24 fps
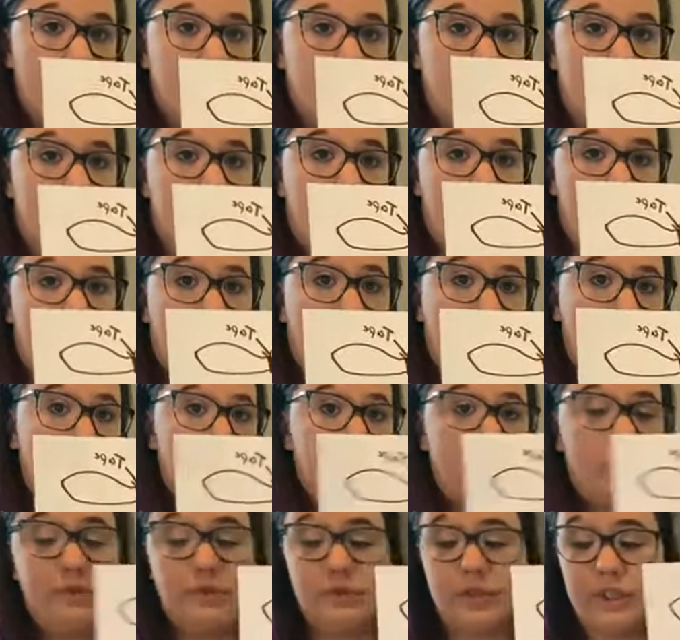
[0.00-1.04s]
that I'm
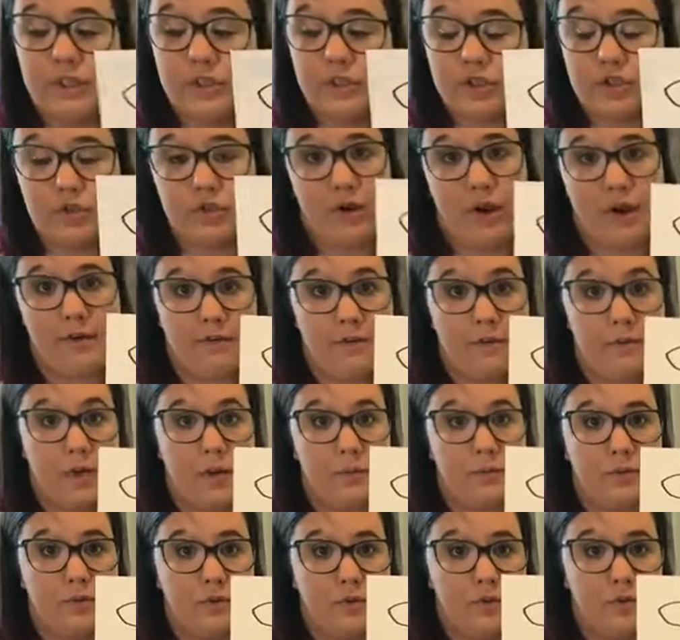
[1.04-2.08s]
choosing to try for my
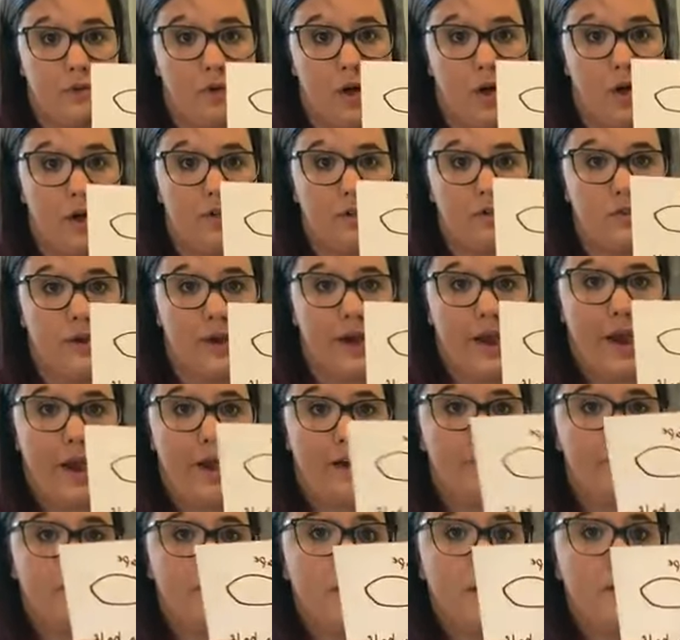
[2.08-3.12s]
balloon car. So I
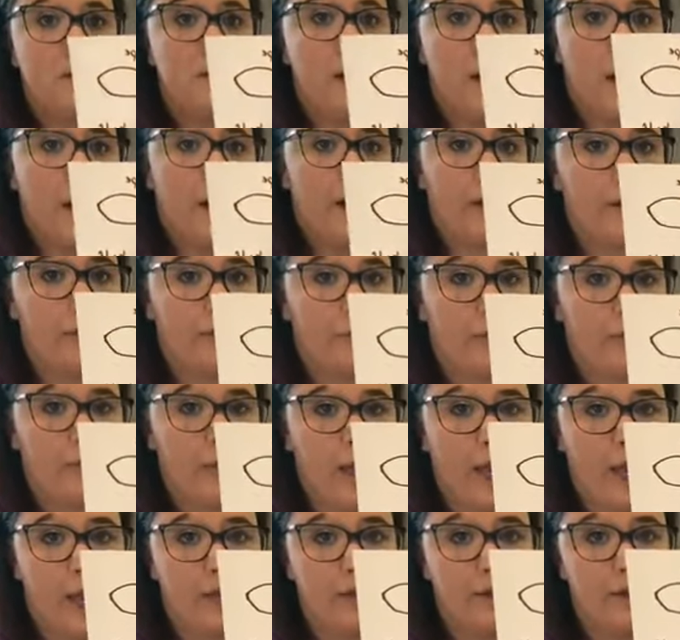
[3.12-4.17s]
have my entire
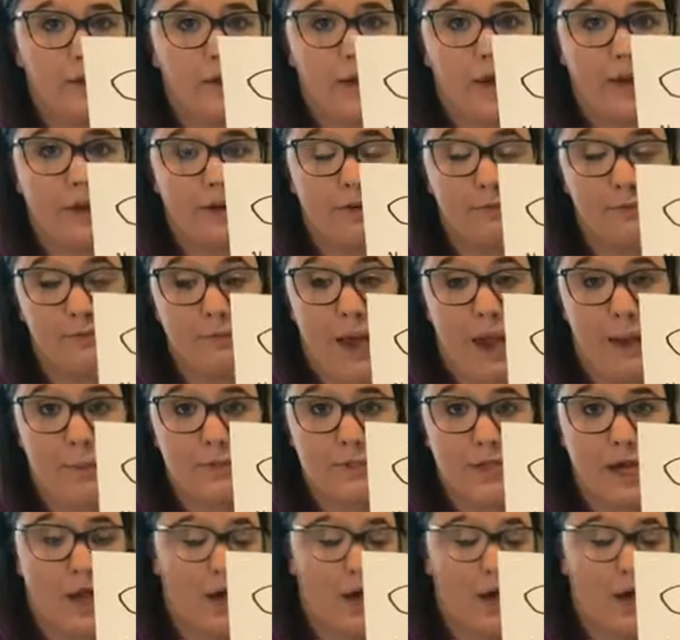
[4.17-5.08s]
plan kind of mapped